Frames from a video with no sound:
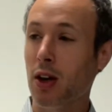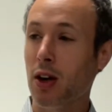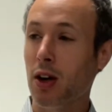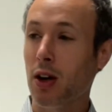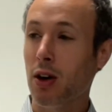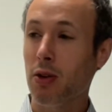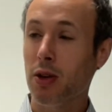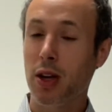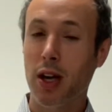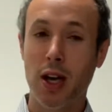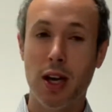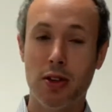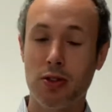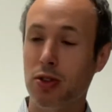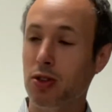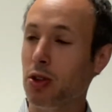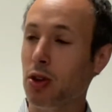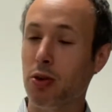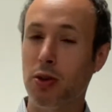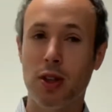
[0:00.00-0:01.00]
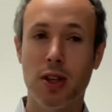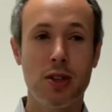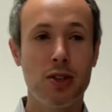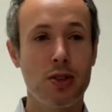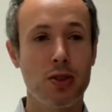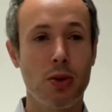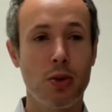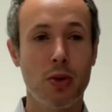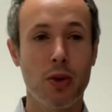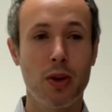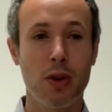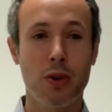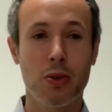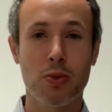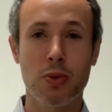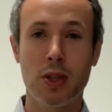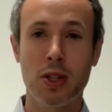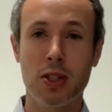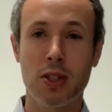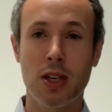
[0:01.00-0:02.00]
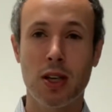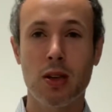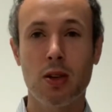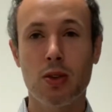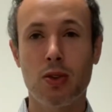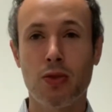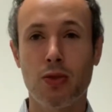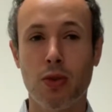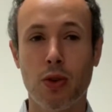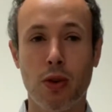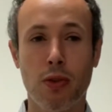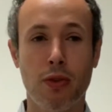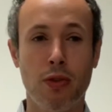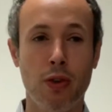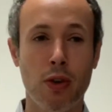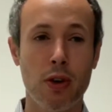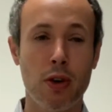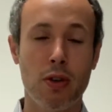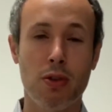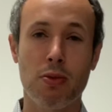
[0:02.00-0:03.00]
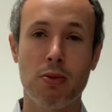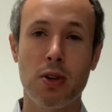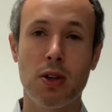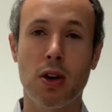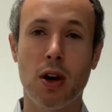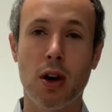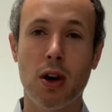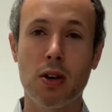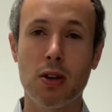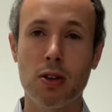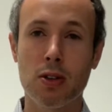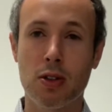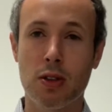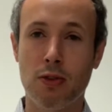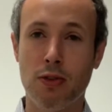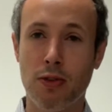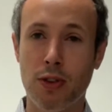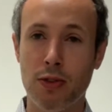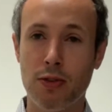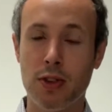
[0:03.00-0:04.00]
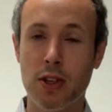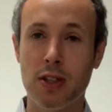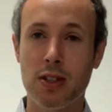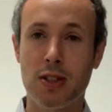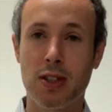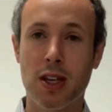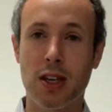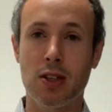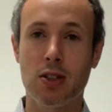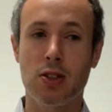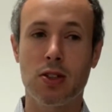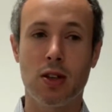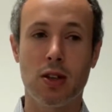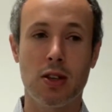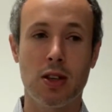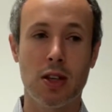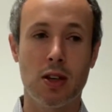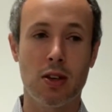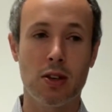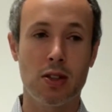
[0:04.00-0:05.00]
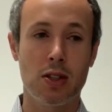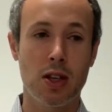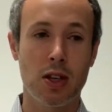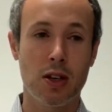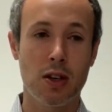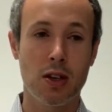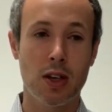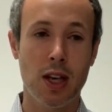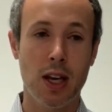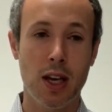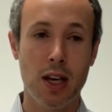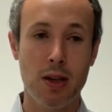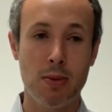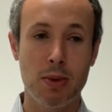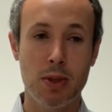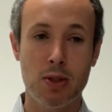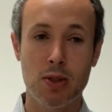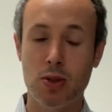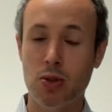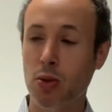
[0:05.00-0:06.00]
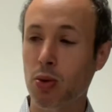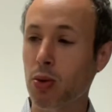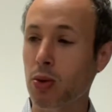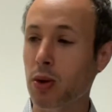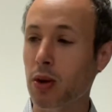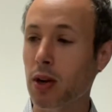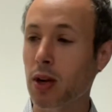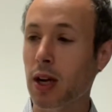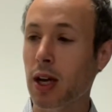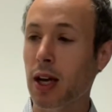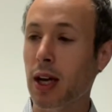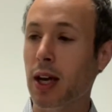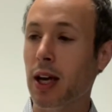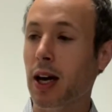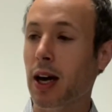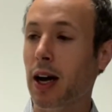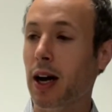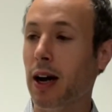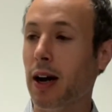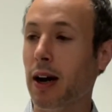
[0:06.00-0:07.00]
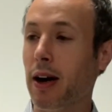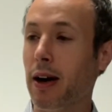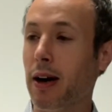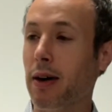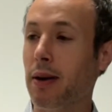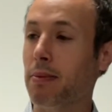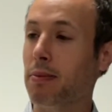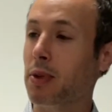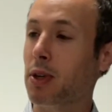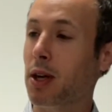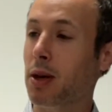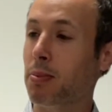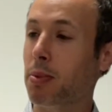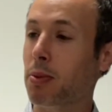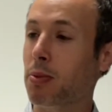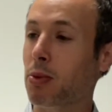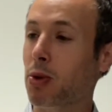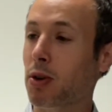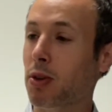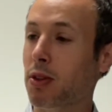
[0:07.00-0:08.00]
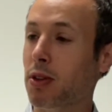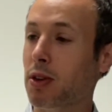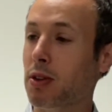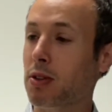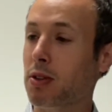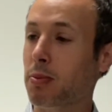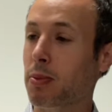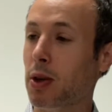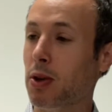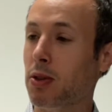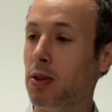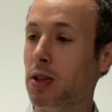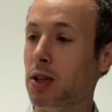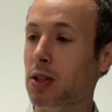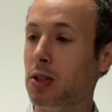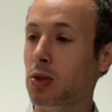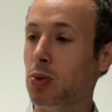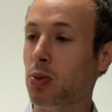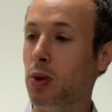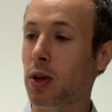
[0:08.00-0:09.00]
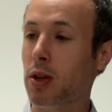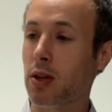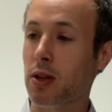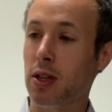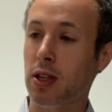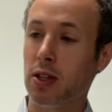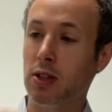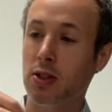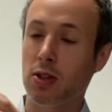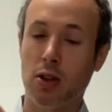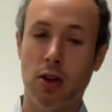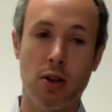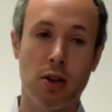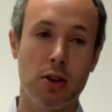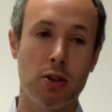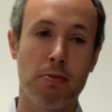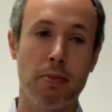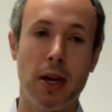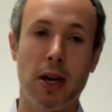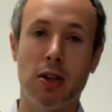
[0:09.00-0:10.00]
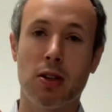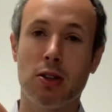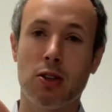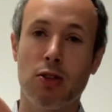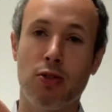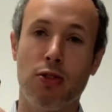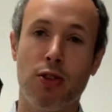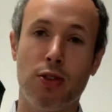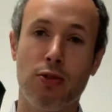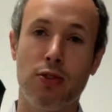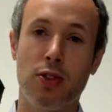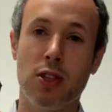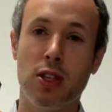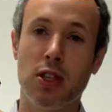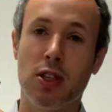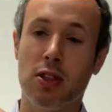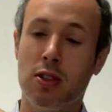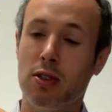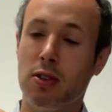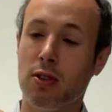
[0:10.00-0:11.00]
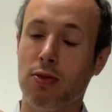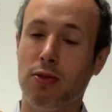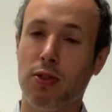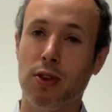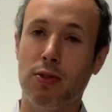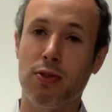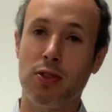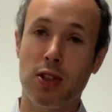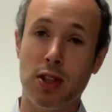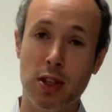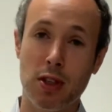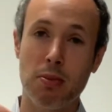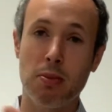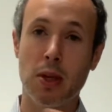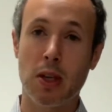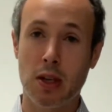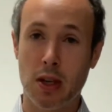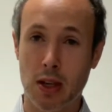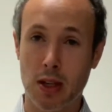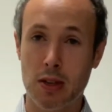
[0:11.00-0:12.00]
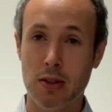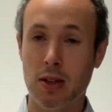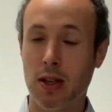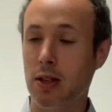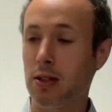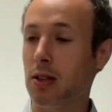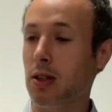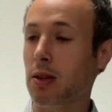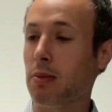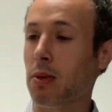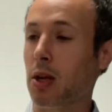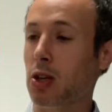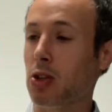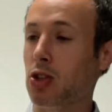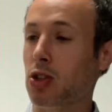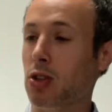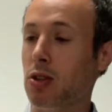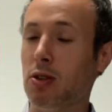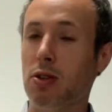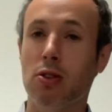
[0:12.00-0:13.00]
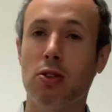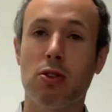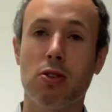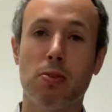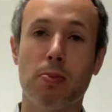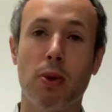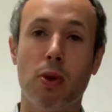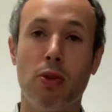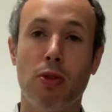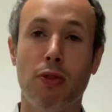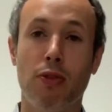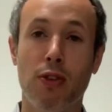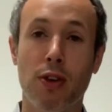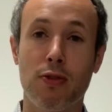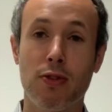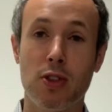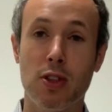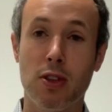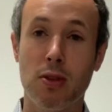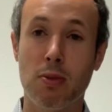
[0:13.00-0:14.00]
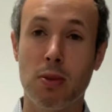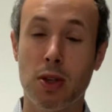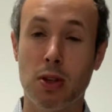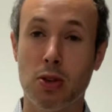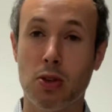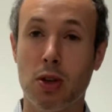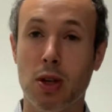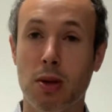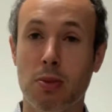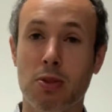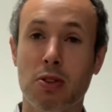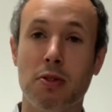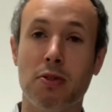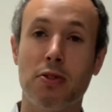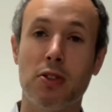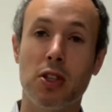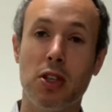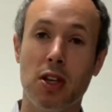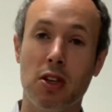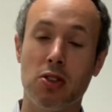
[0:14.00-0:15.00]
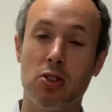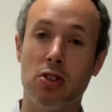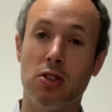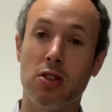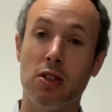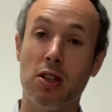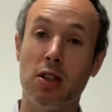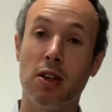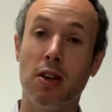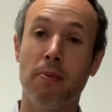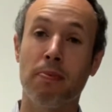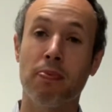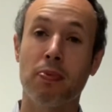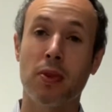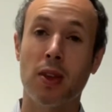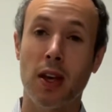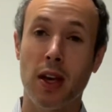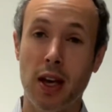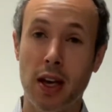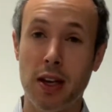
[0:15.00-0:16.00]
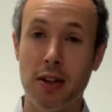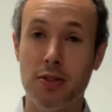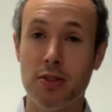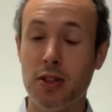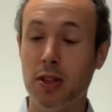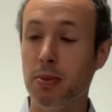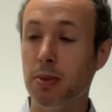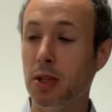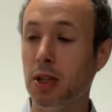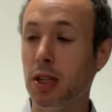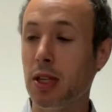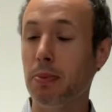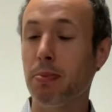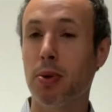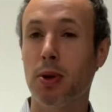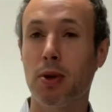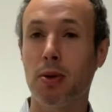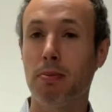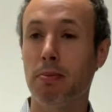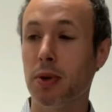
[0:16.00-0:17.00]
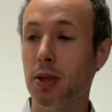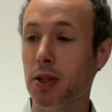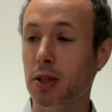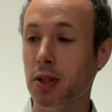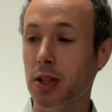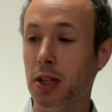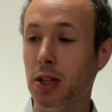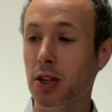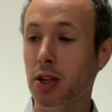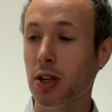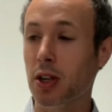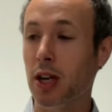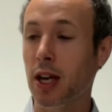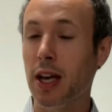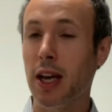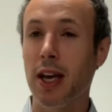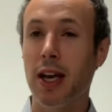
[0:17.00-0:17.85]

Okay, so this oil retails for $43.50 on the Ontario Cannabis Store. A couple more things about this. Well, it's called Balance 15 to 15 because, as I mentioned, there's both 15 milligrams of THC and CBD per milliliter.